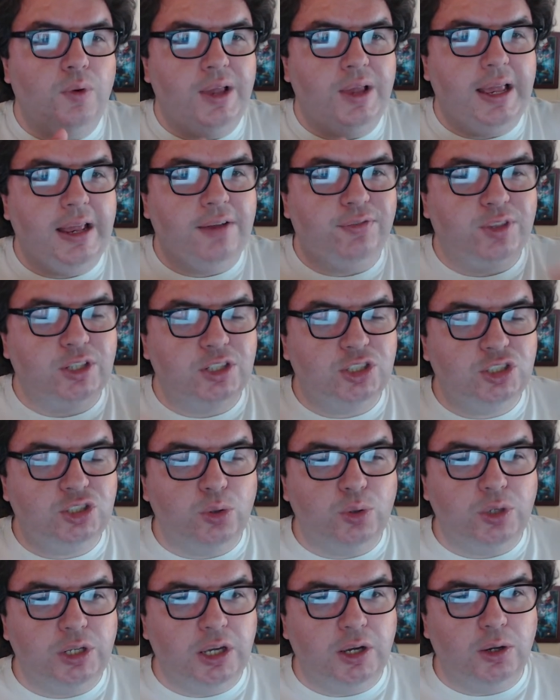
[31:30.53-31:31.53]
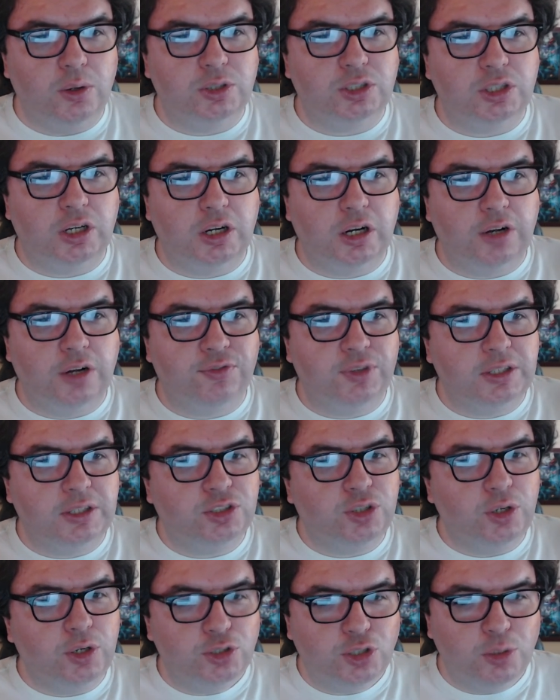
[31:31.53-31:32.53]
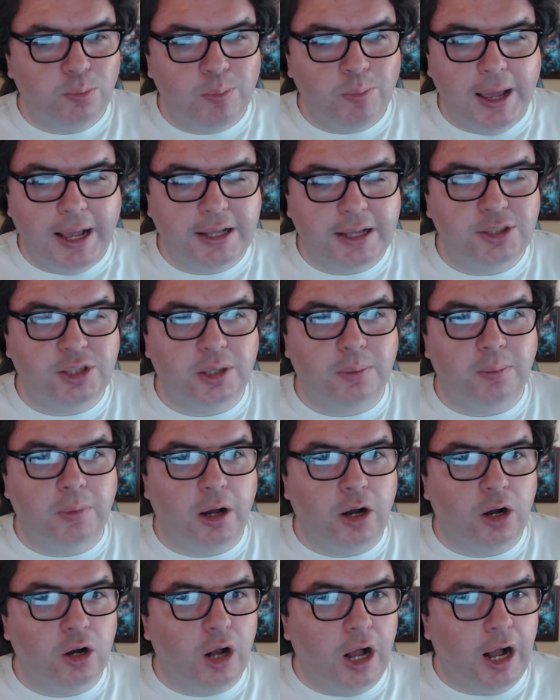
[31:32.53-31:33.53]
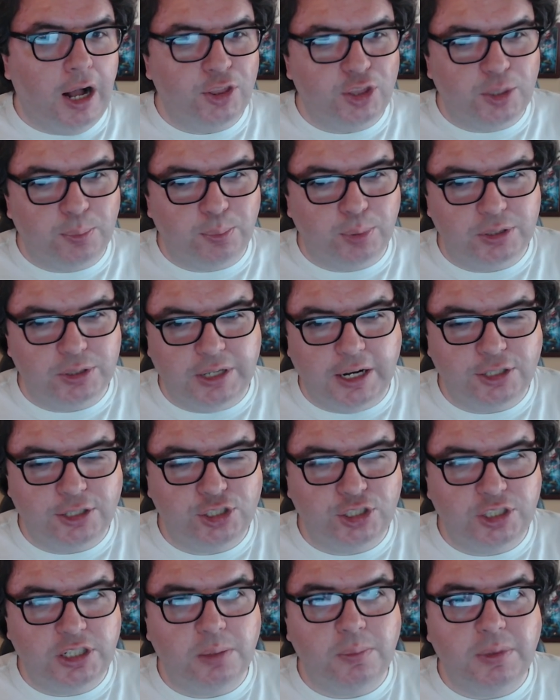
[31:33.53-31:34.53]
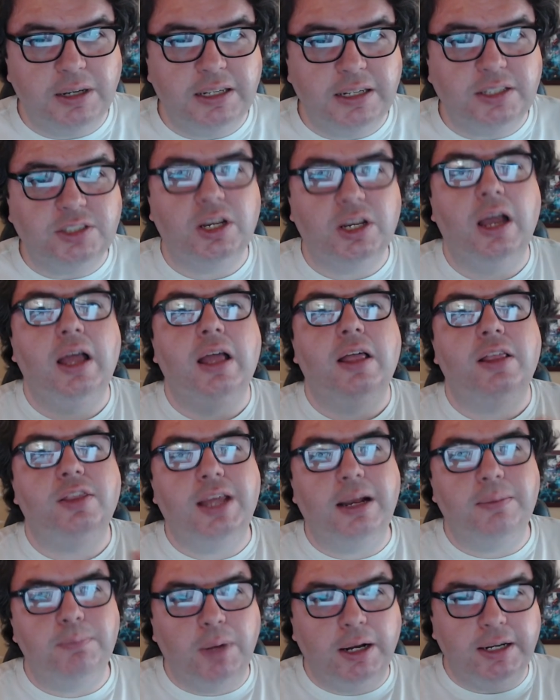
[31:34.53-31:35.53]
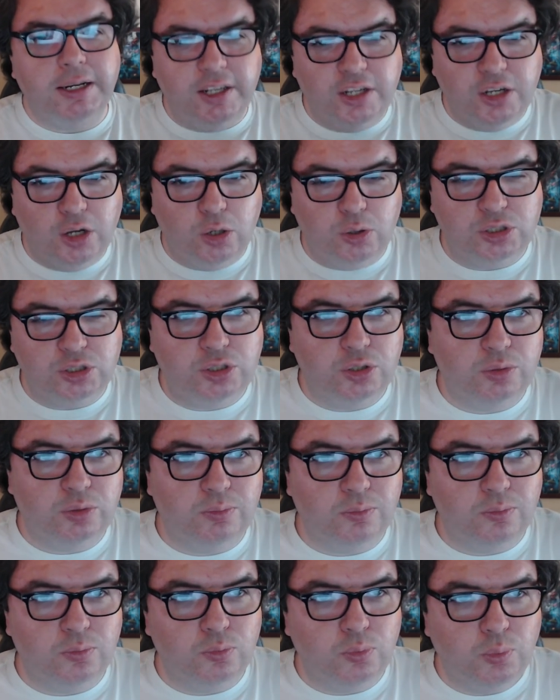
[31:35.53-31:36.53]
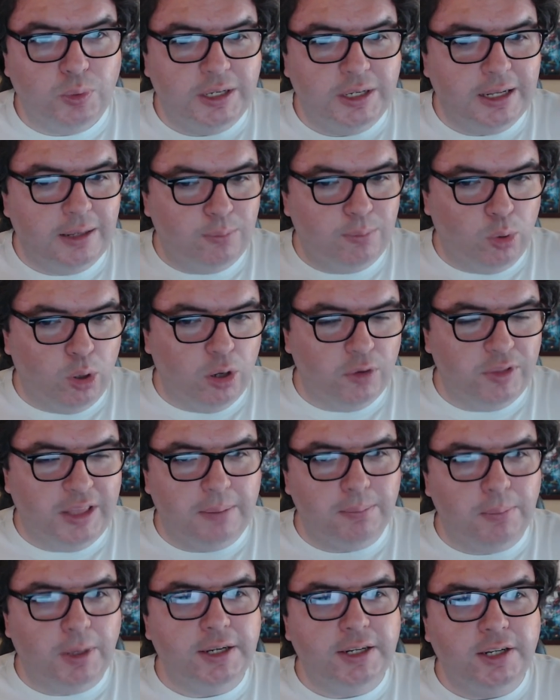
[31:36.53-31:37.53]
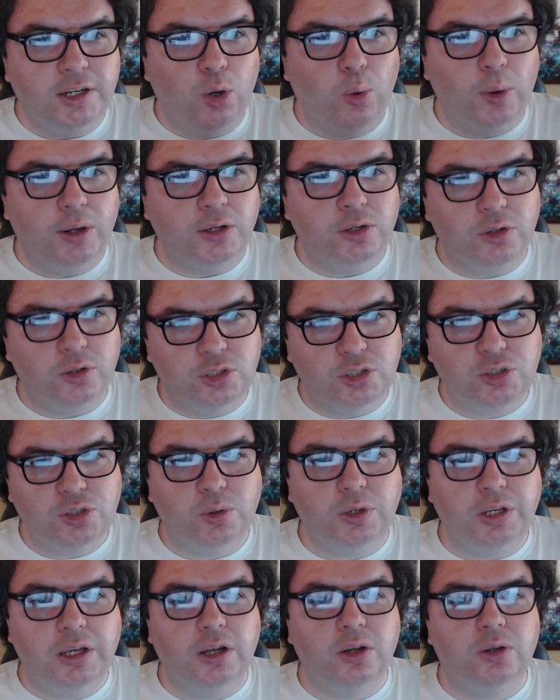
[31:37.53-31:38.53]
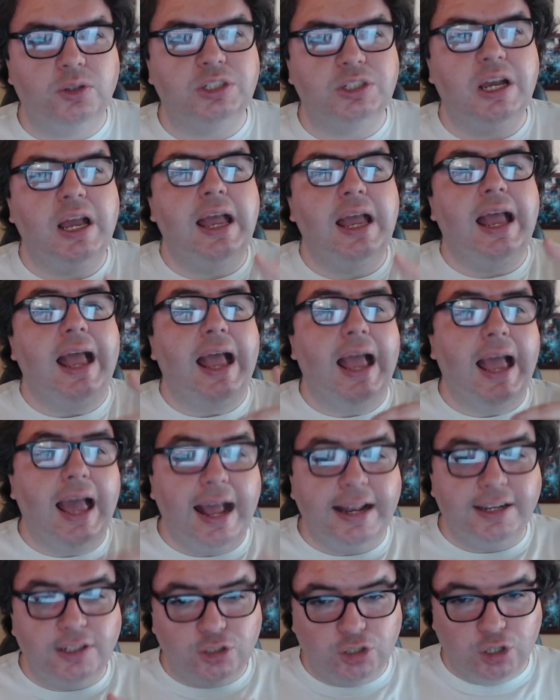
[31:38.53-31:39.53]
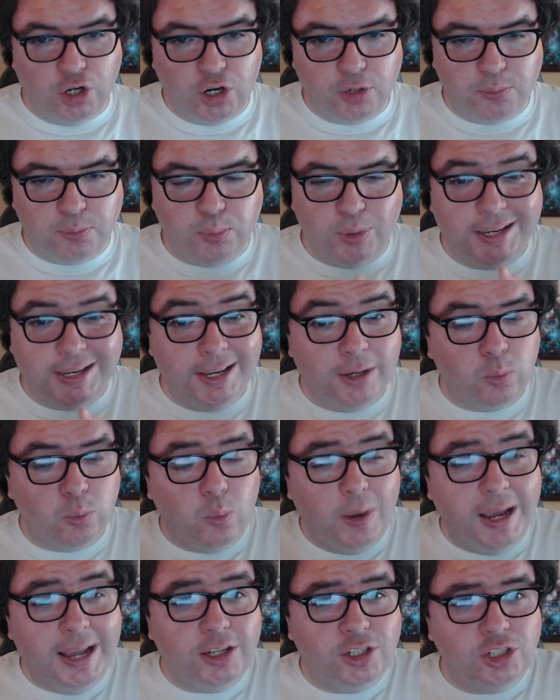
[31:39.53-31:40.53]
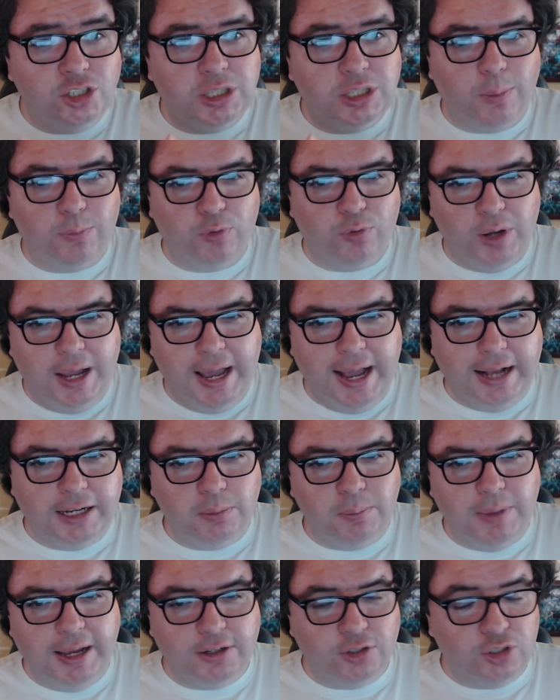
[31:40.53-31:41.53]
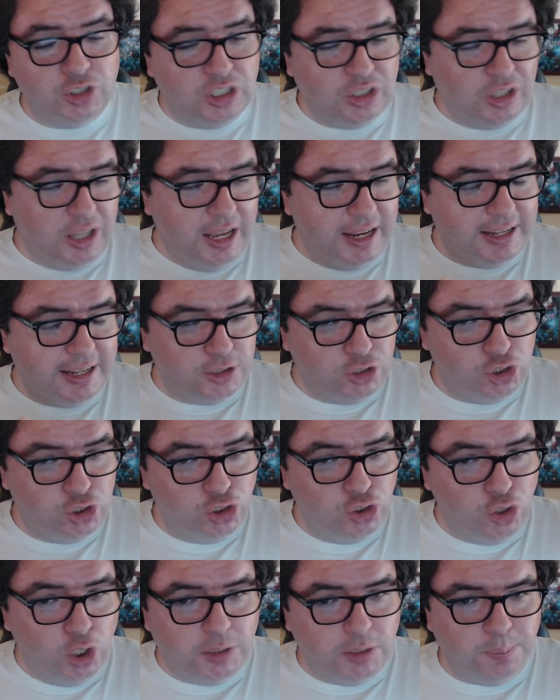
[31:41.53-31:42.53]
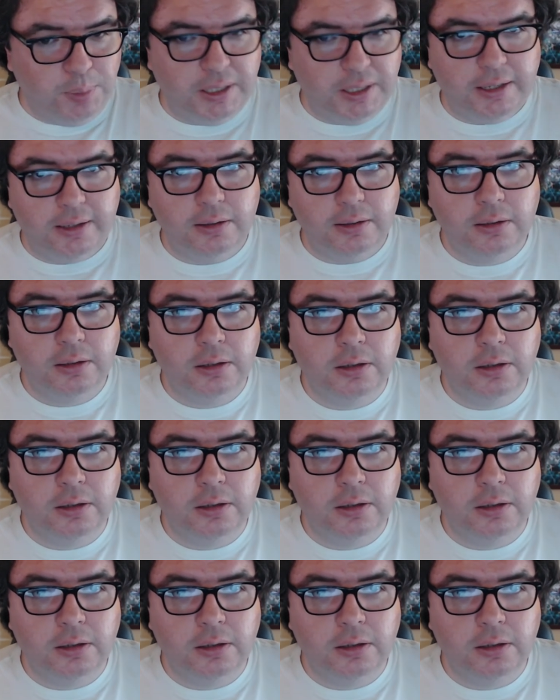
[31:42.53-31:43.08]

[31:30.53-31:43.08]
if the studios if the studios who make them are on the production committees, that money goes to we'd get more of that money going to the studios and in turn bringing wages up for animators like it should be